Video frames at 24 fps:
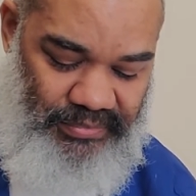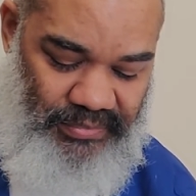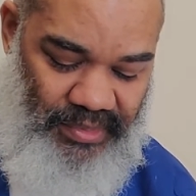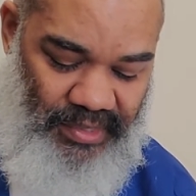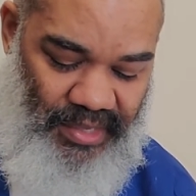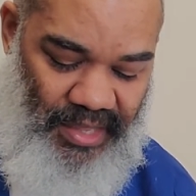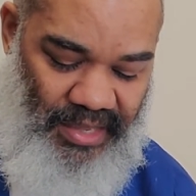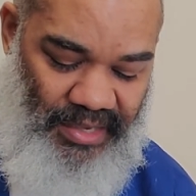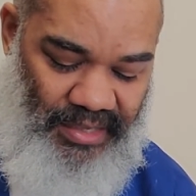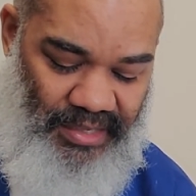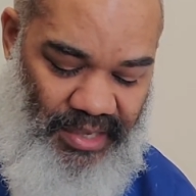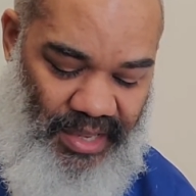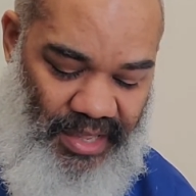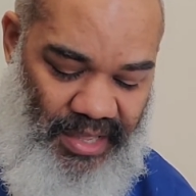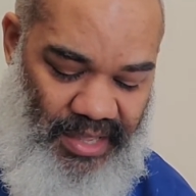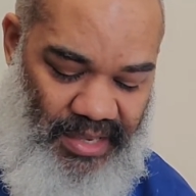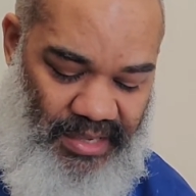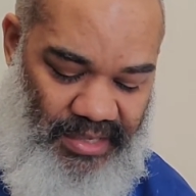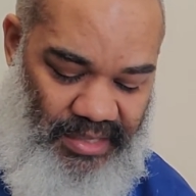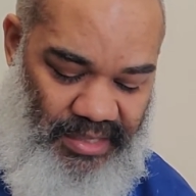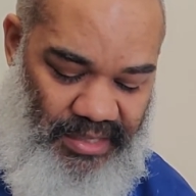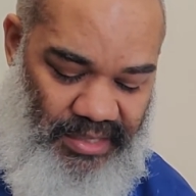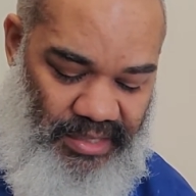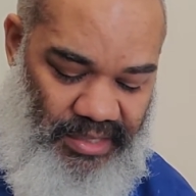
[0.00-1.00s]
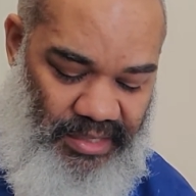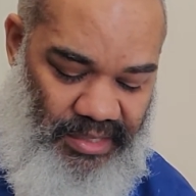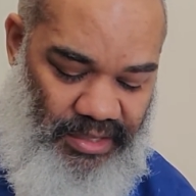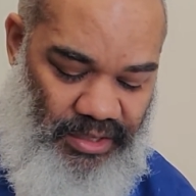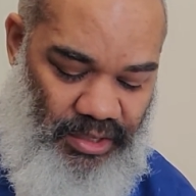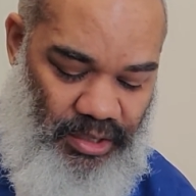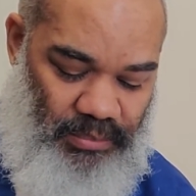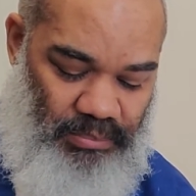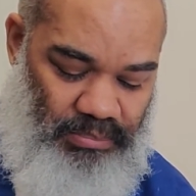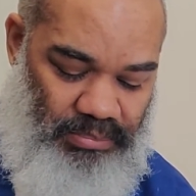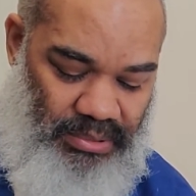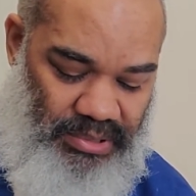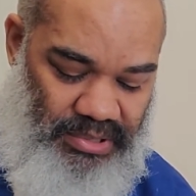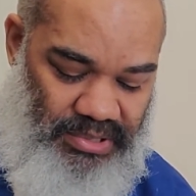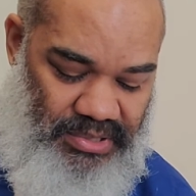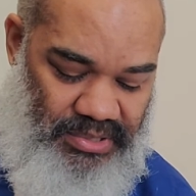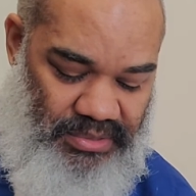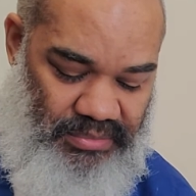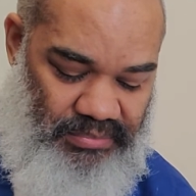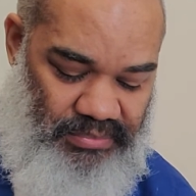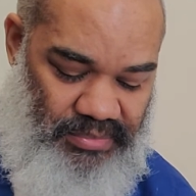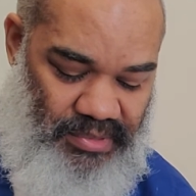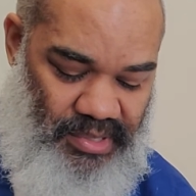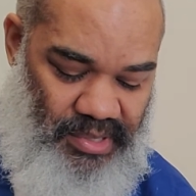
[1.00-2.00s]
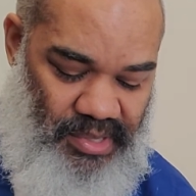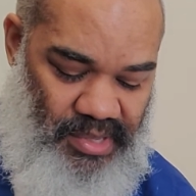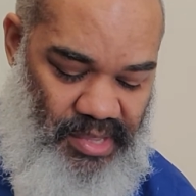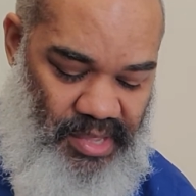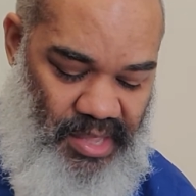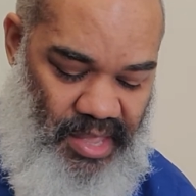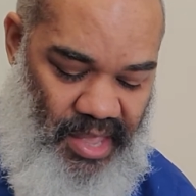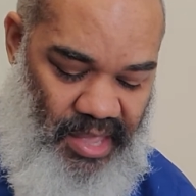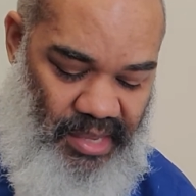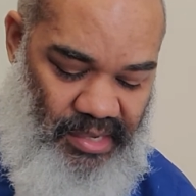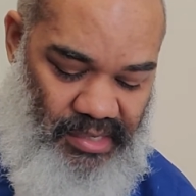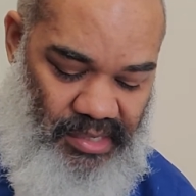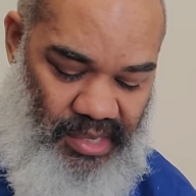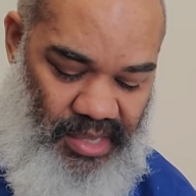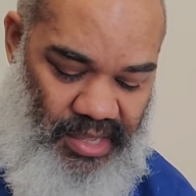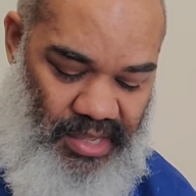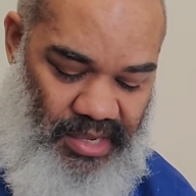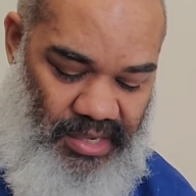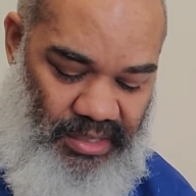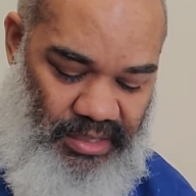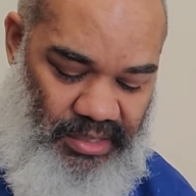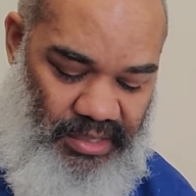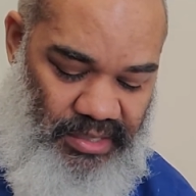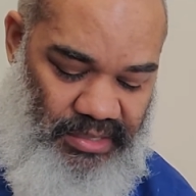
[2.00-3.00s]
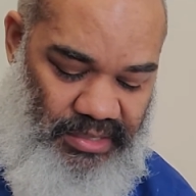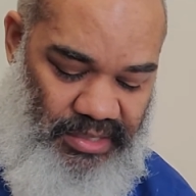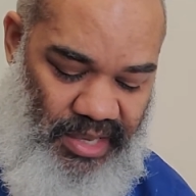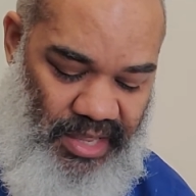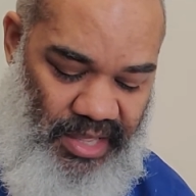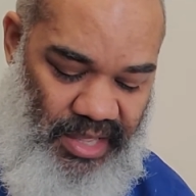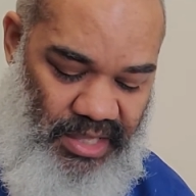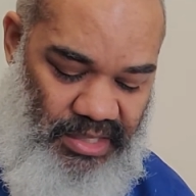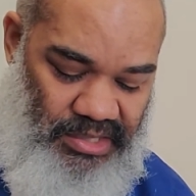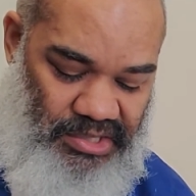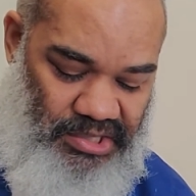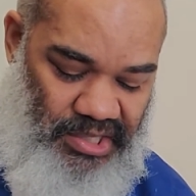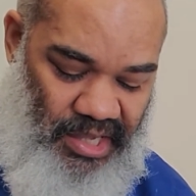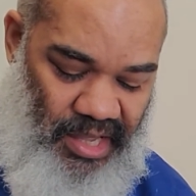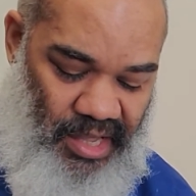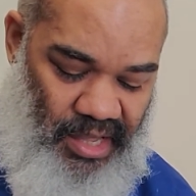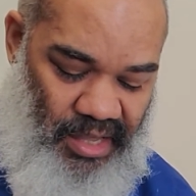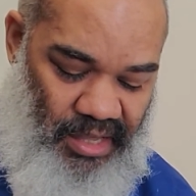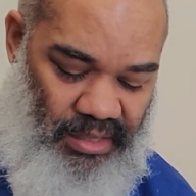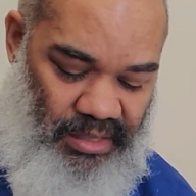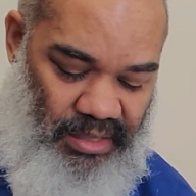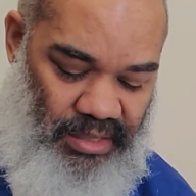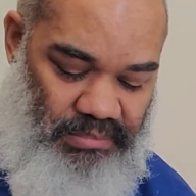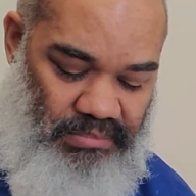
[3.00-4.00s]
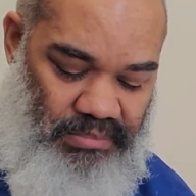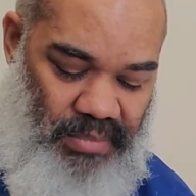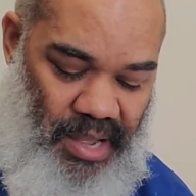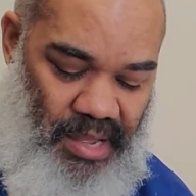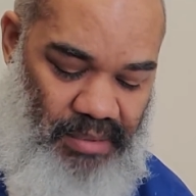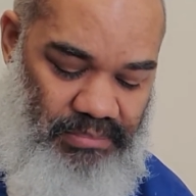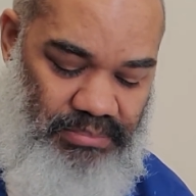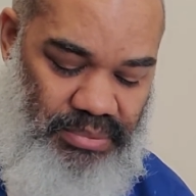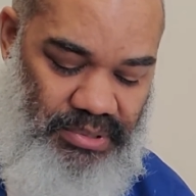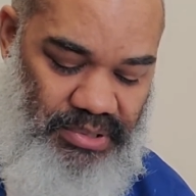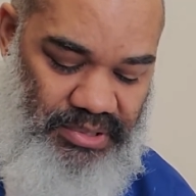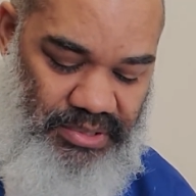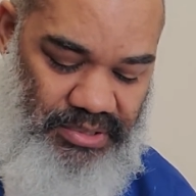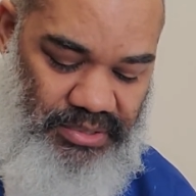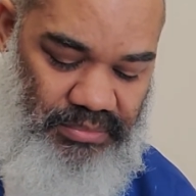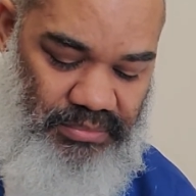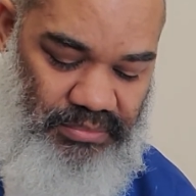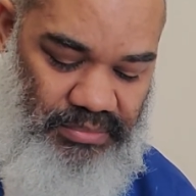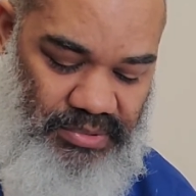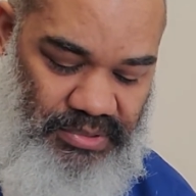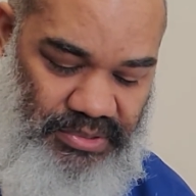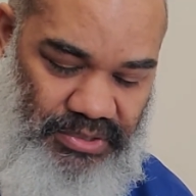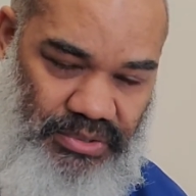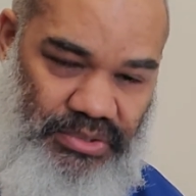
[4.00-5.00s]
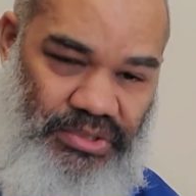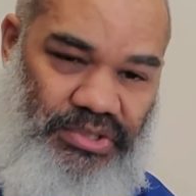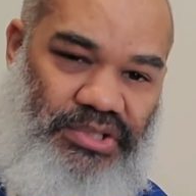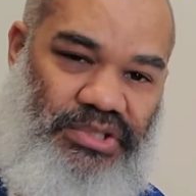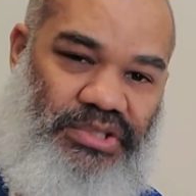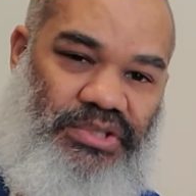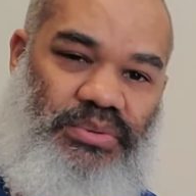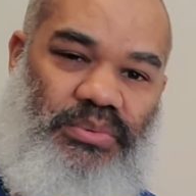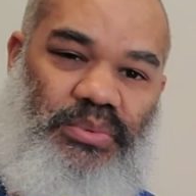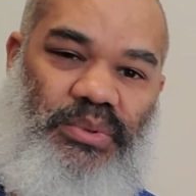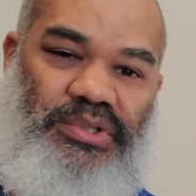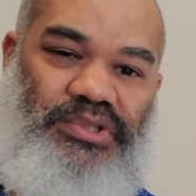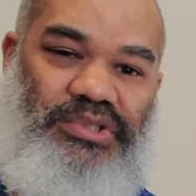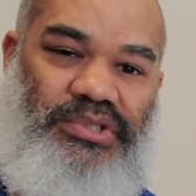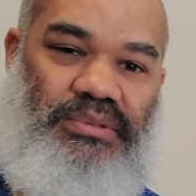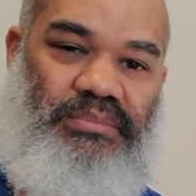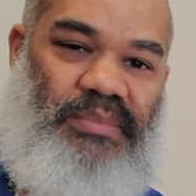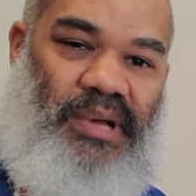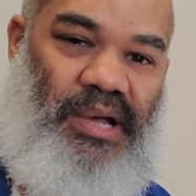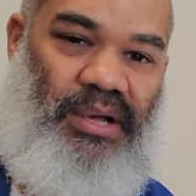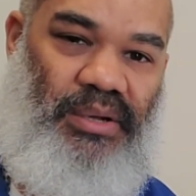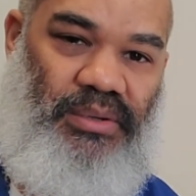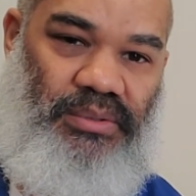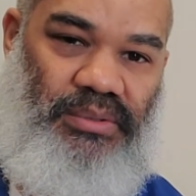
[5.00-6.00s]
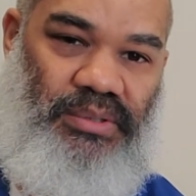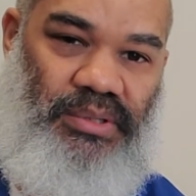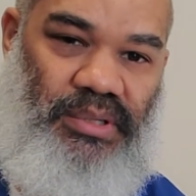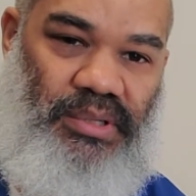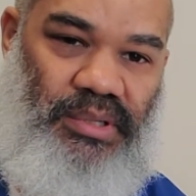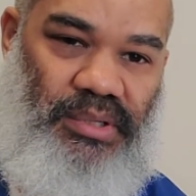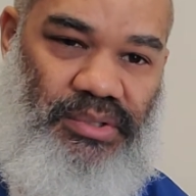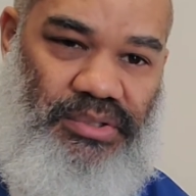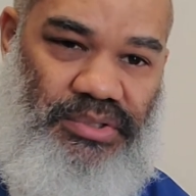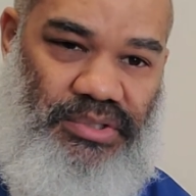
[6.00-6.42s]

and laid it in her bosom, and laid her dead child in my bosom. So she switched them out.